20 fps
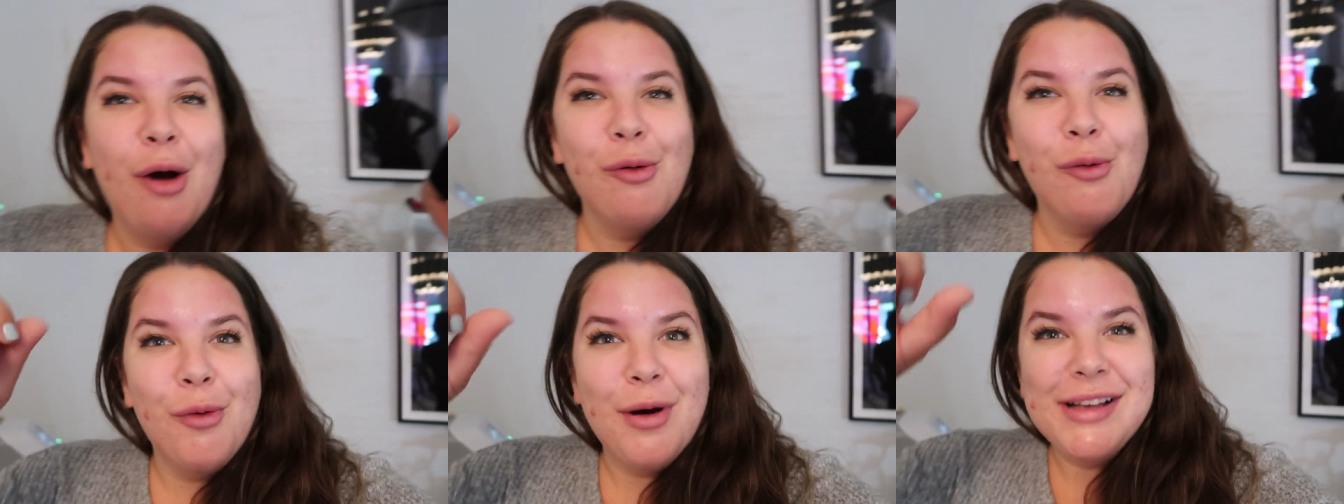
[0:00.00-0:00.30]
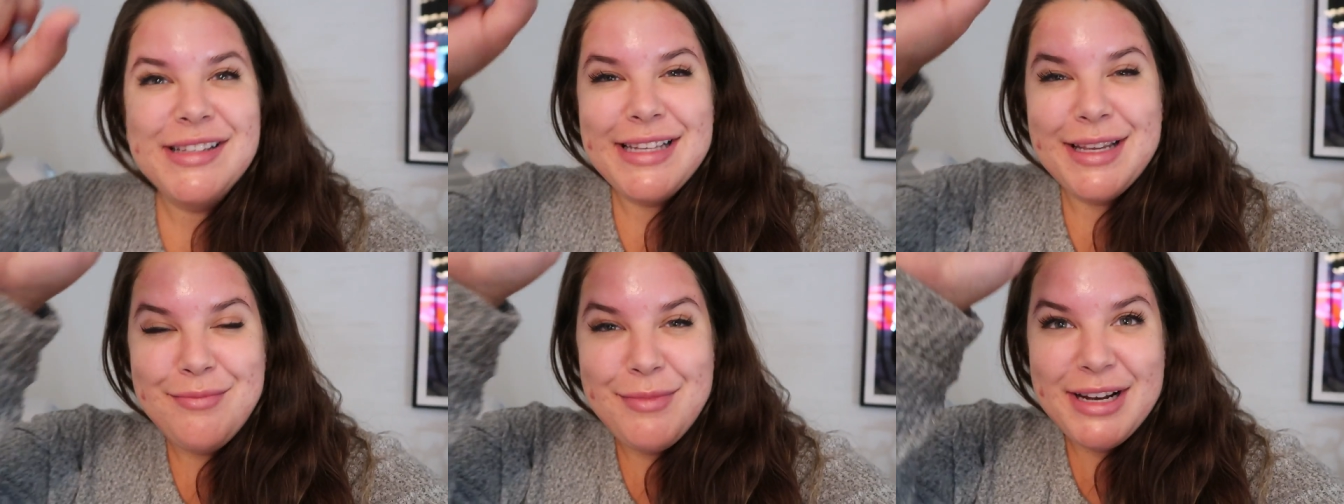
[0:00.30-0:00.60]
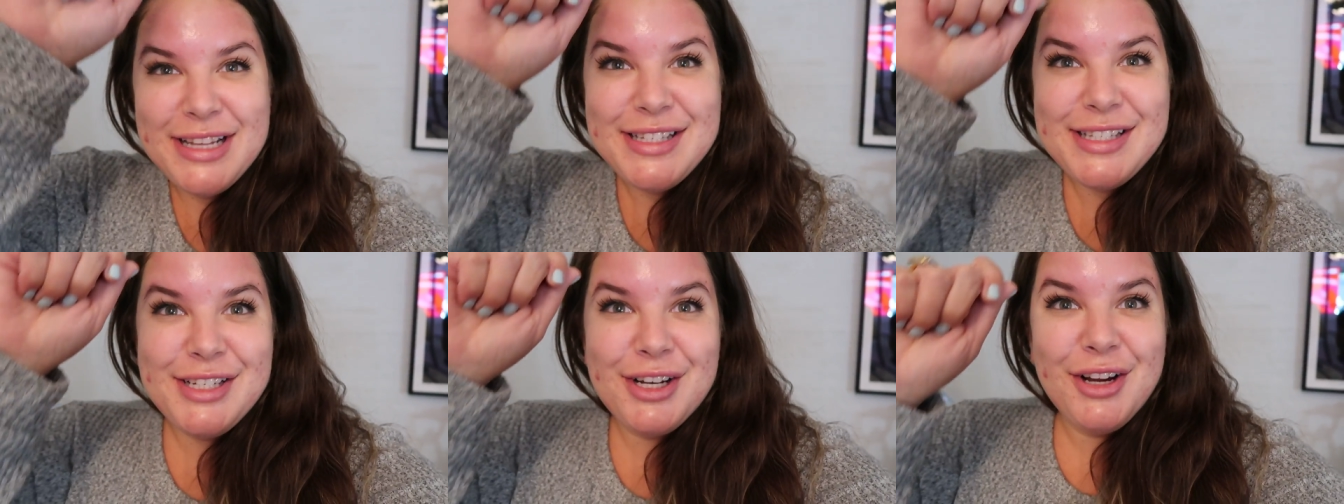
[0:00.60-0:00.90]
was
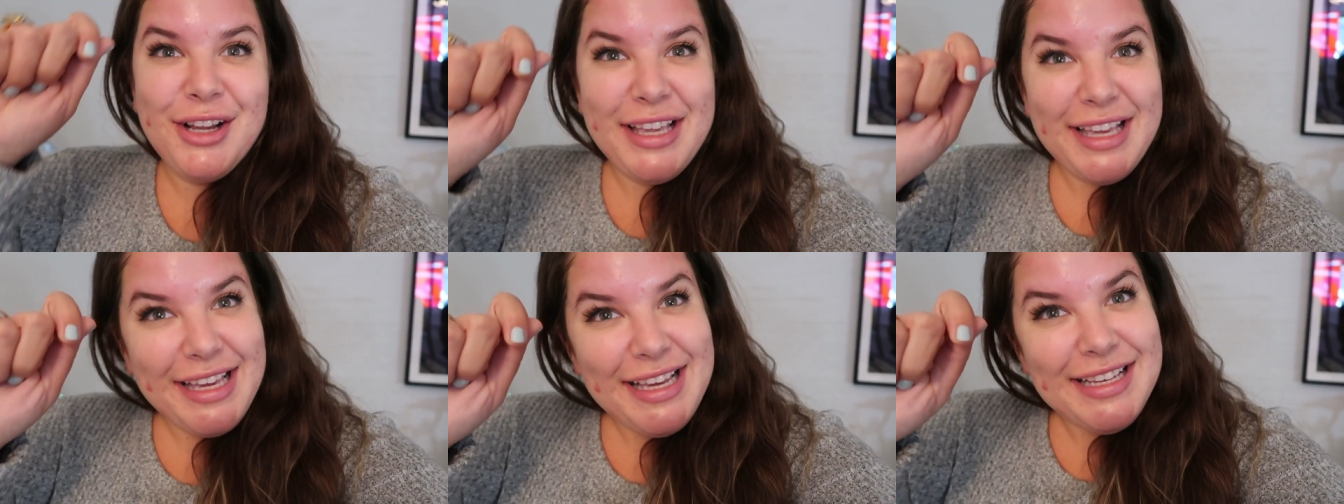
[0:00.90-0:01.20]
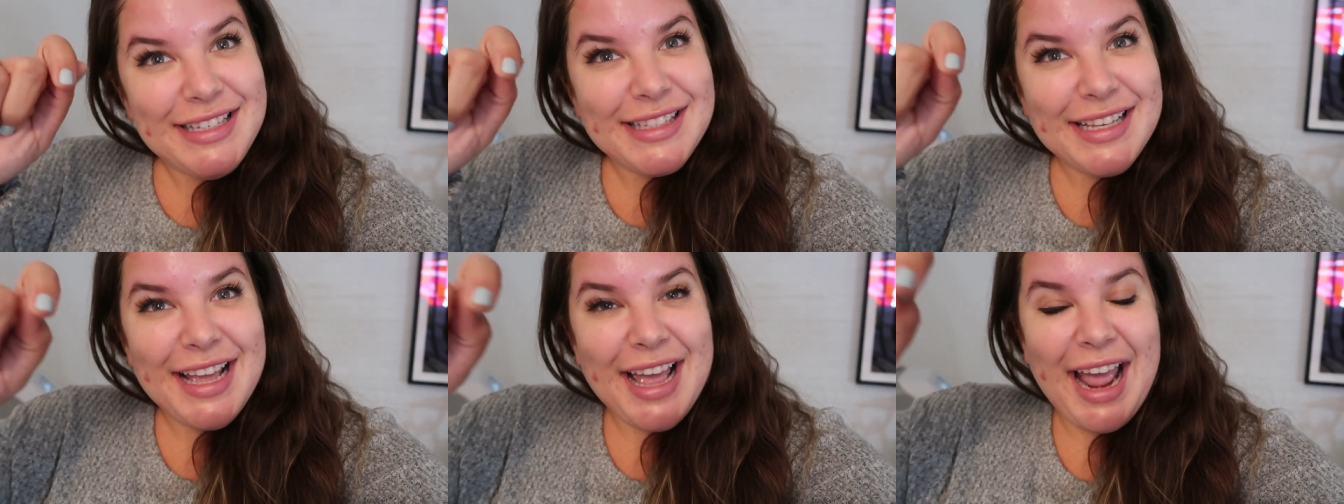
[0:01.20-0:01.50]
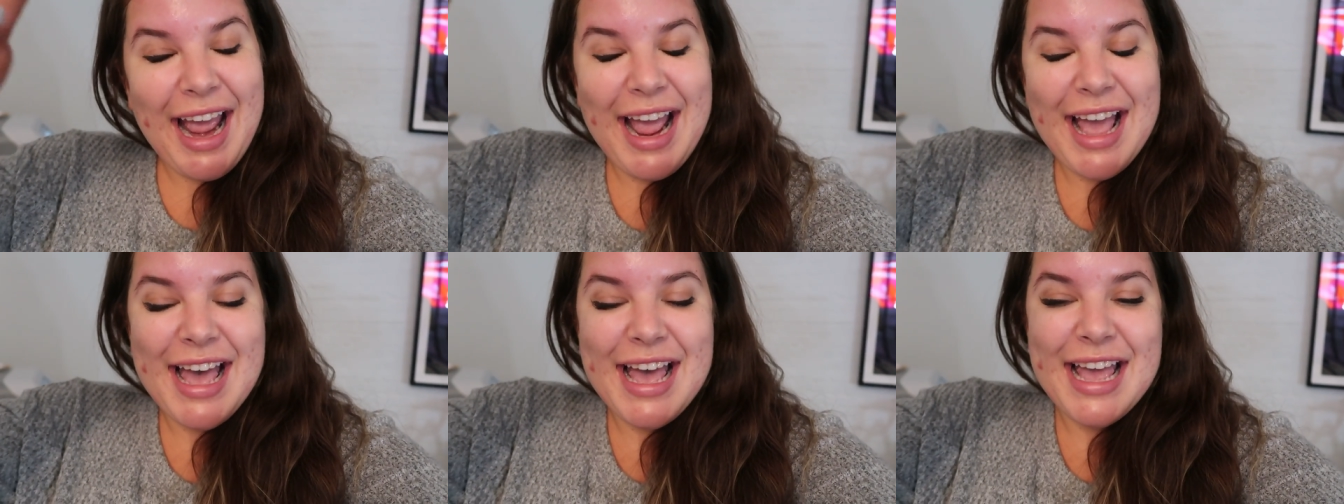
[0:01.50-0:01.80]
administer heat
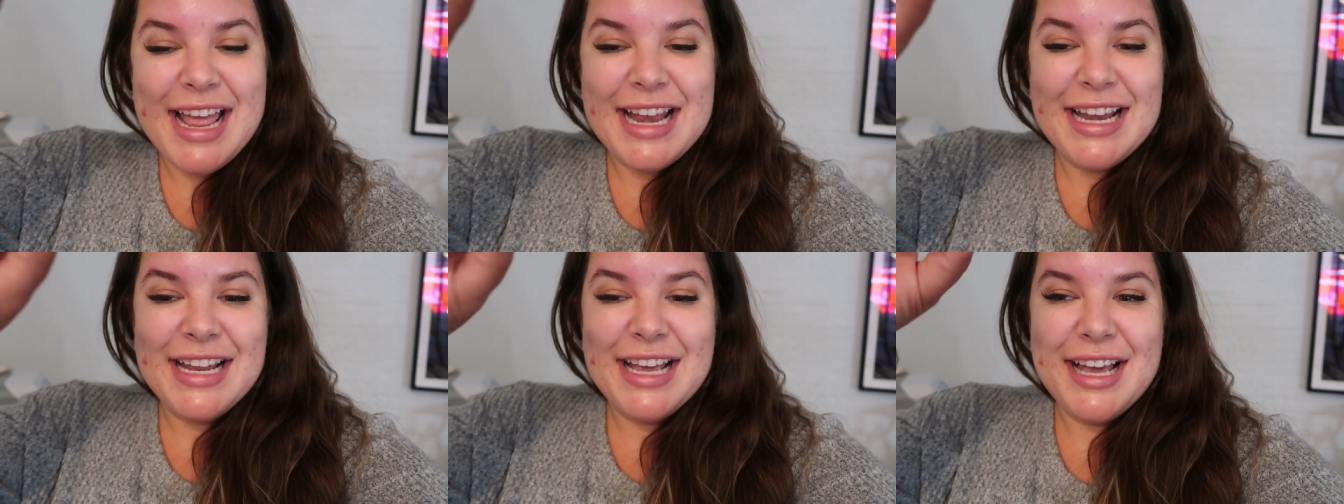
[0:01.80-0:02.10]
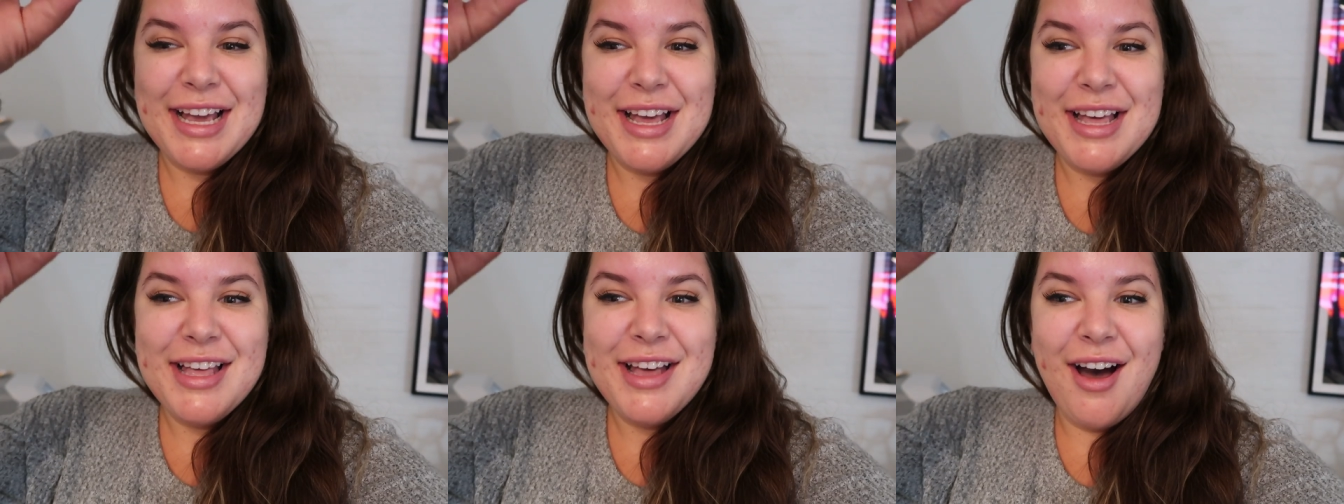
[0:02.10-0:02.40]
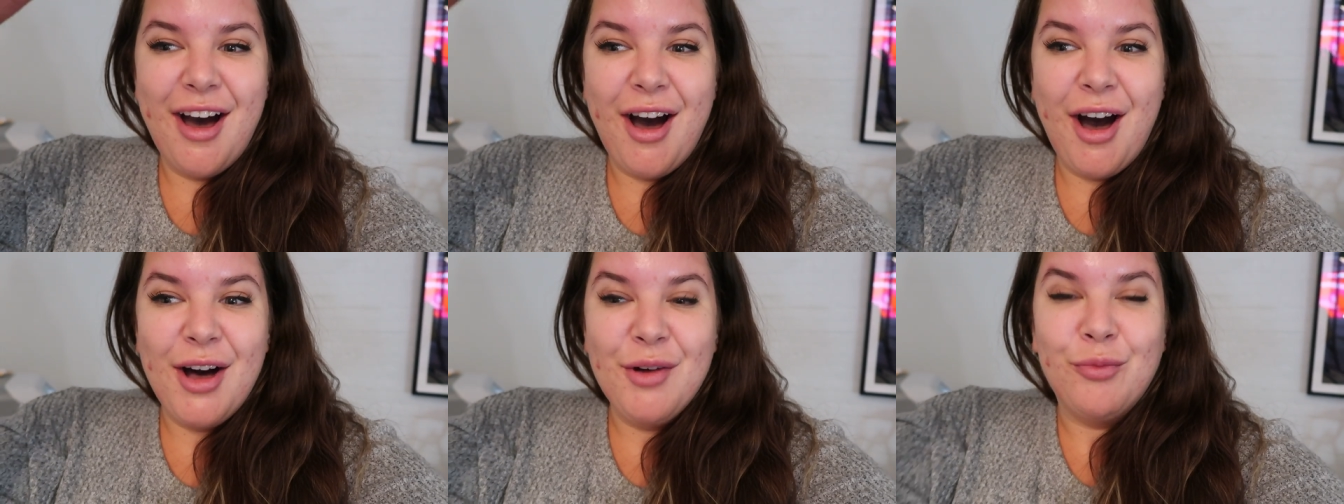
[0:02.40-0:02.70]

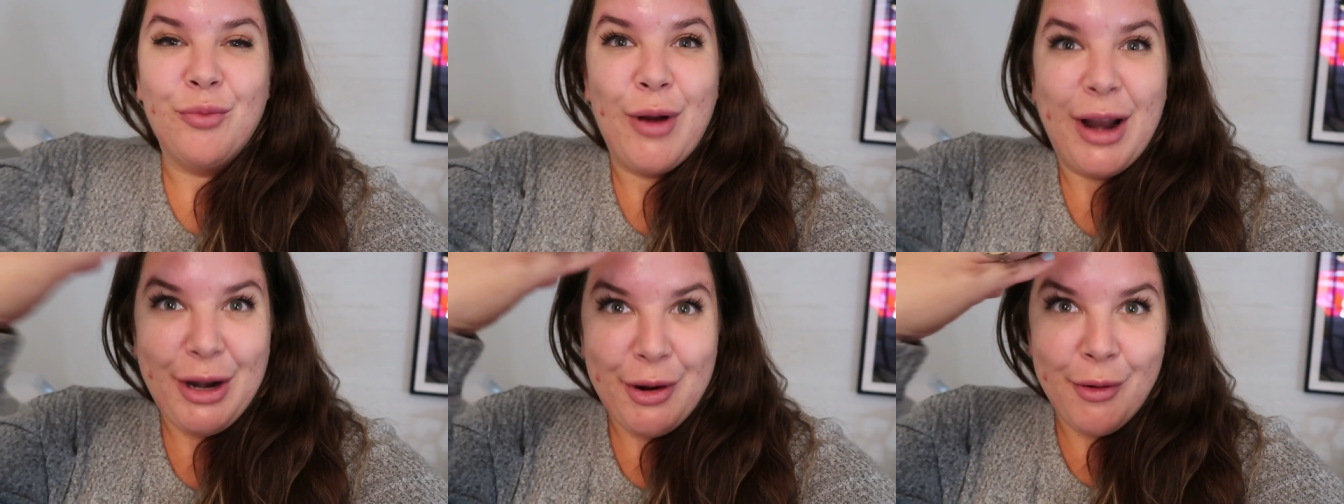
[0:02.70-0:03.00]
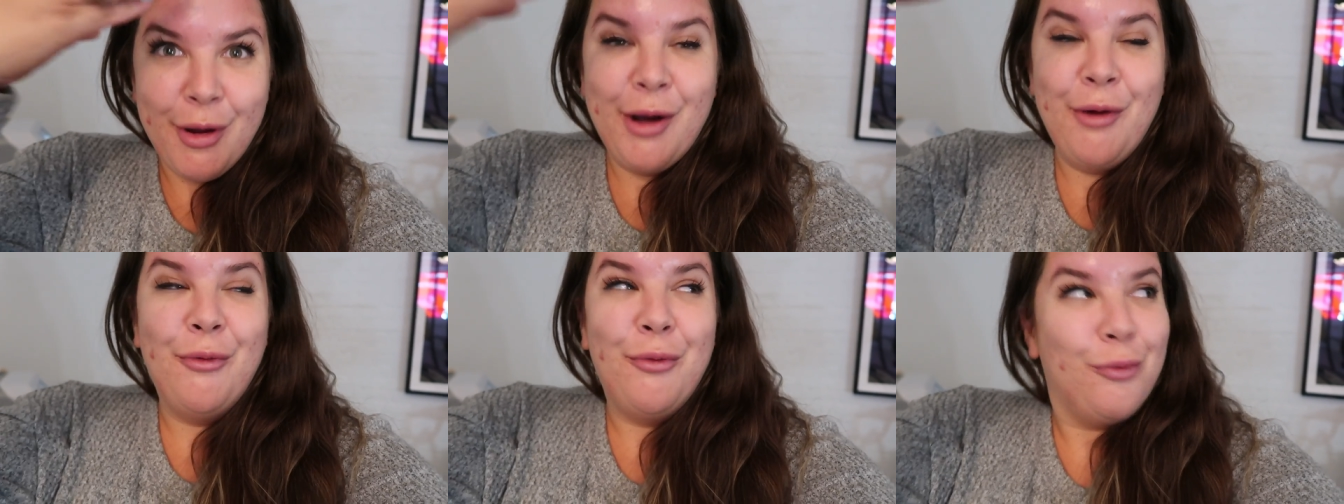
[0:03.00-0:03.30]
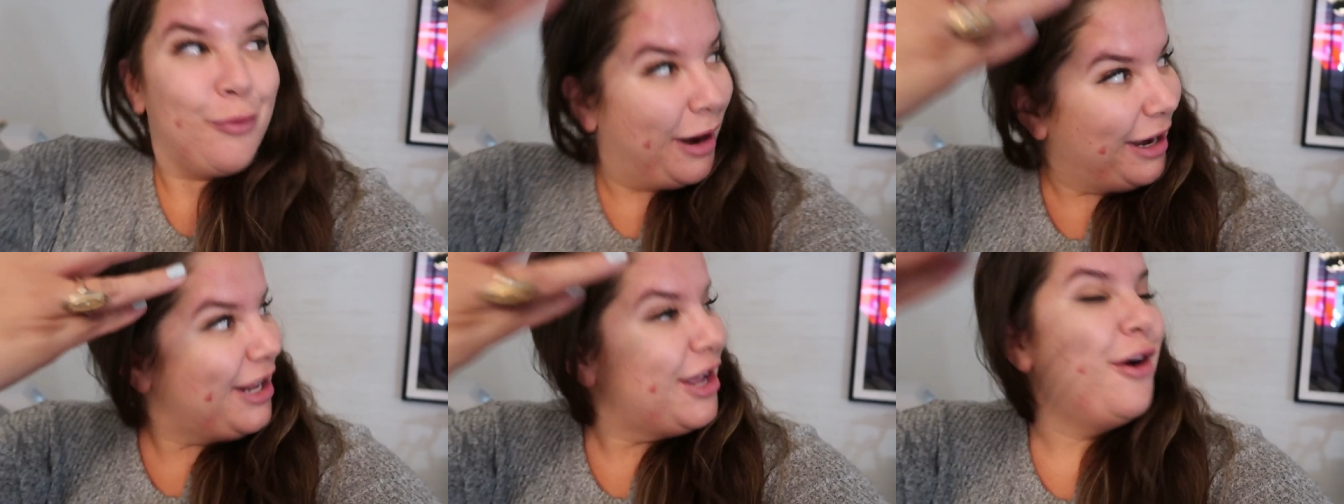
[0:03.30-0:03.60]
and radio,
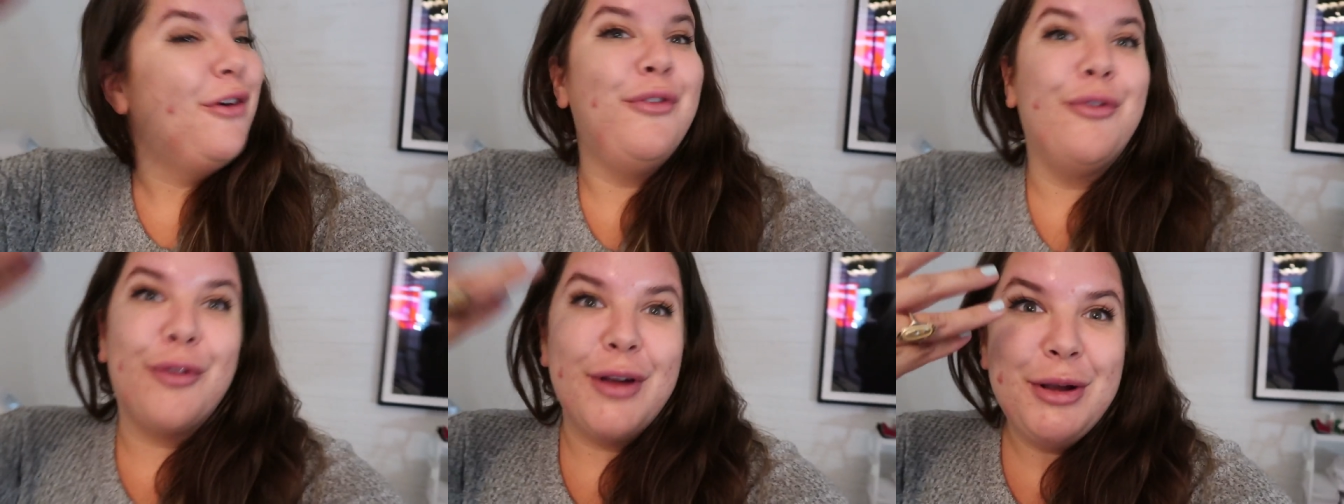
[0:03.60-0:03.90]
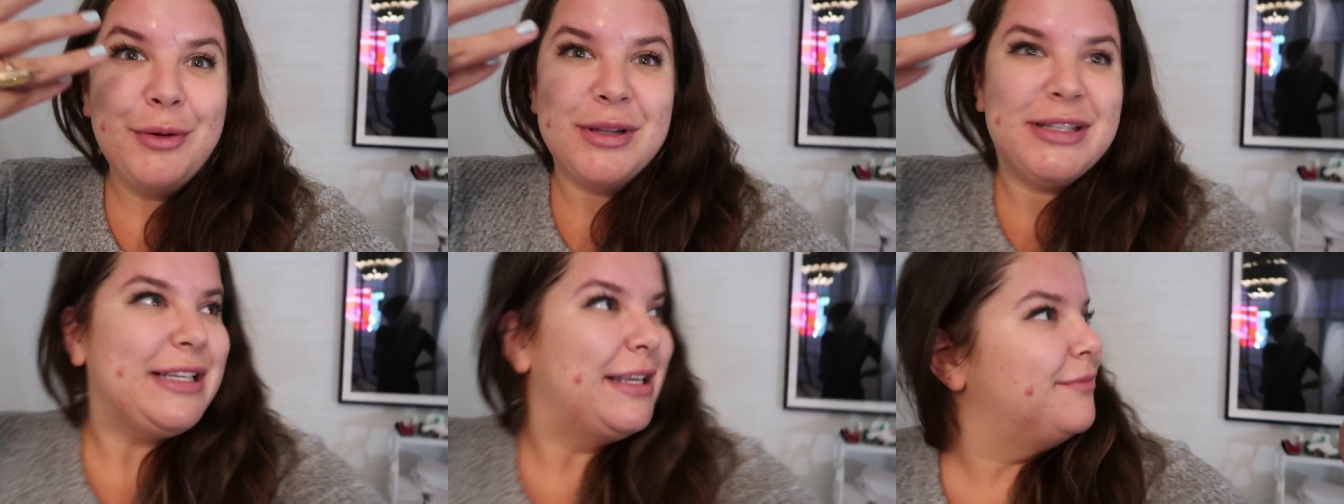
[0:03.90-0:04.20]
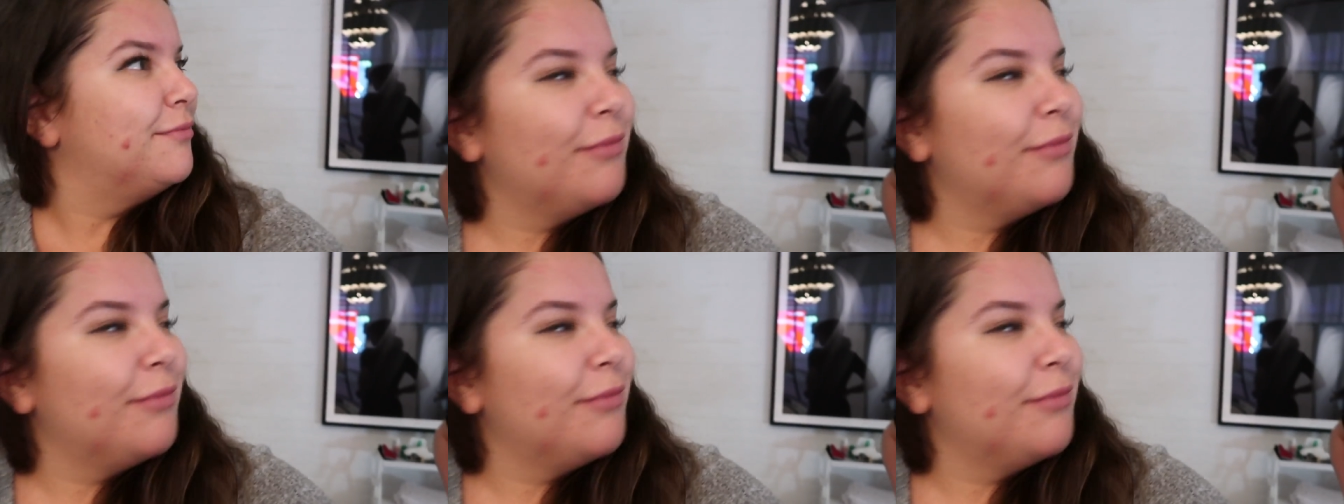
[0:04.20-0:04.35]
radio frequency.